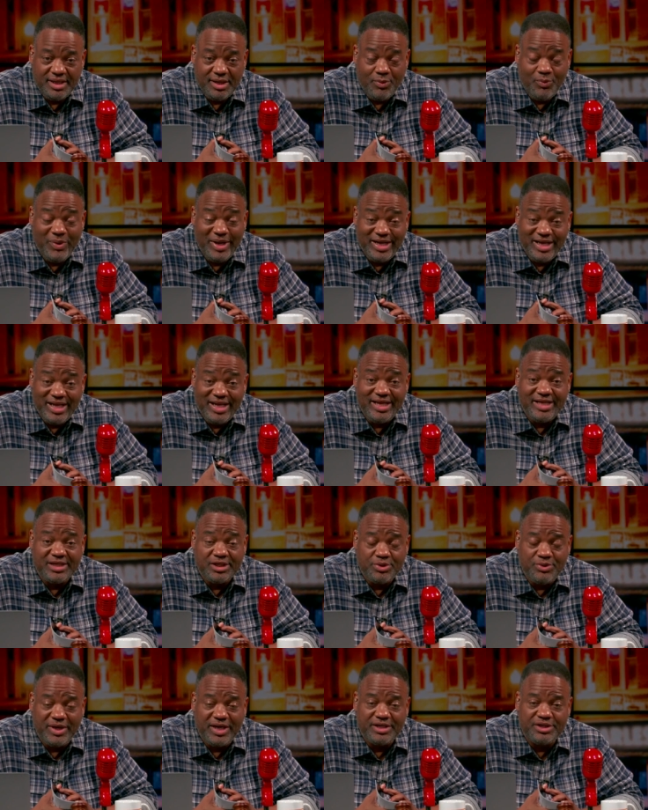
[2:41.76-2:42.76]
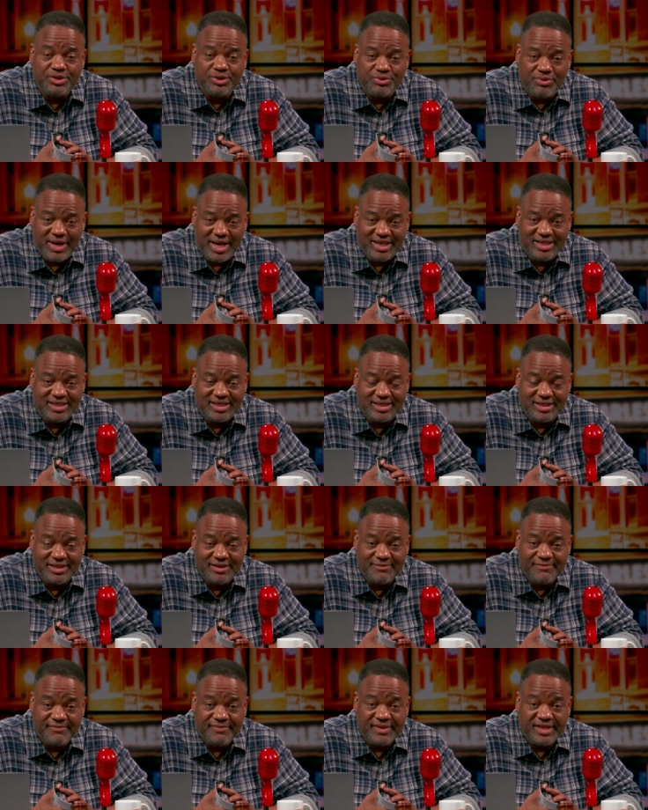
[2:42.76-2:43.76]
We need to address it.
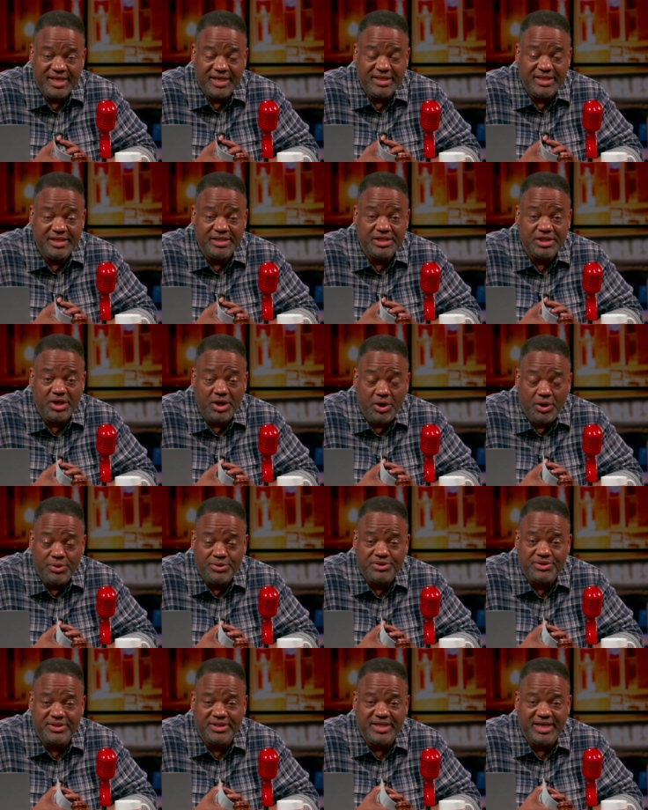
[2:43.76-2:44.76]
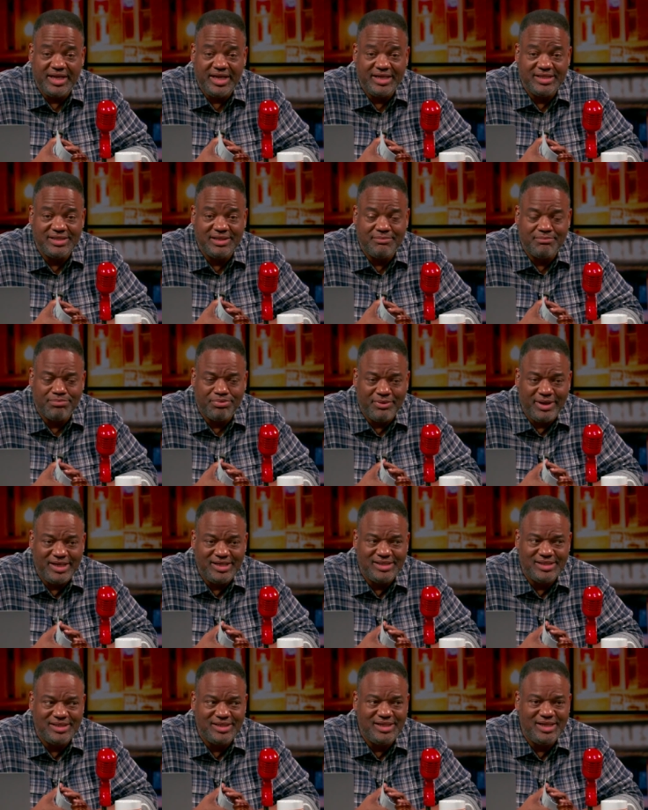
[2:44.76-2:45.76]
This culture that has
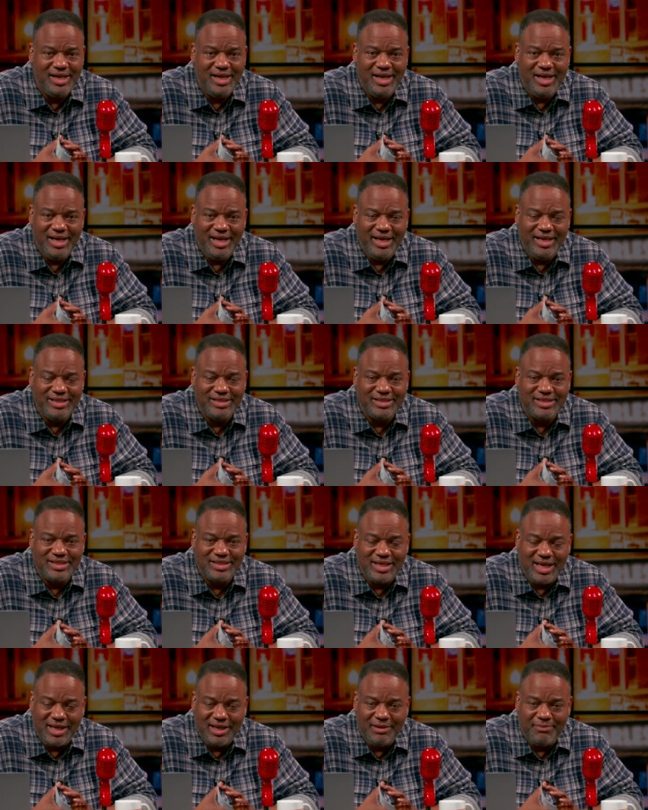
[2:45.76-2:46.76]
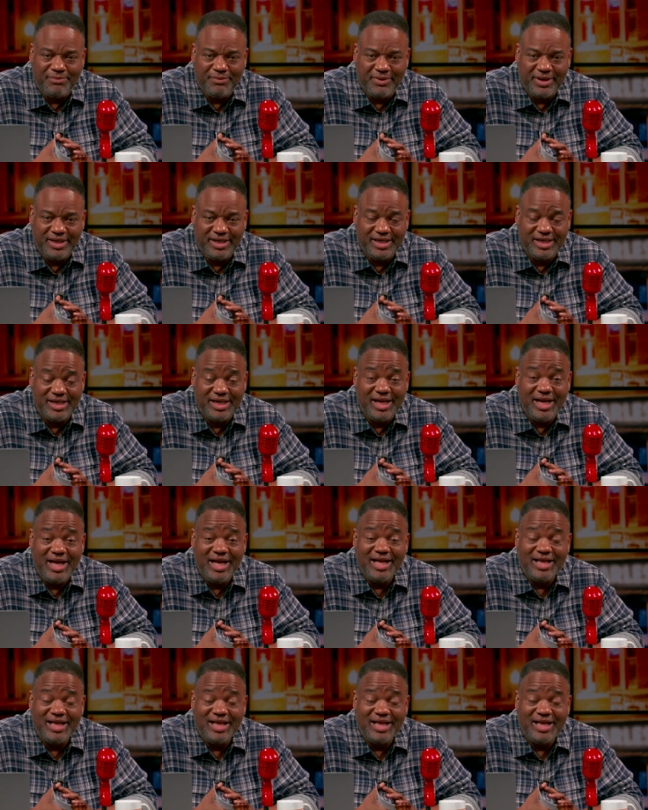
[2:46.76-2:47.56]
embraced it and celebrated it,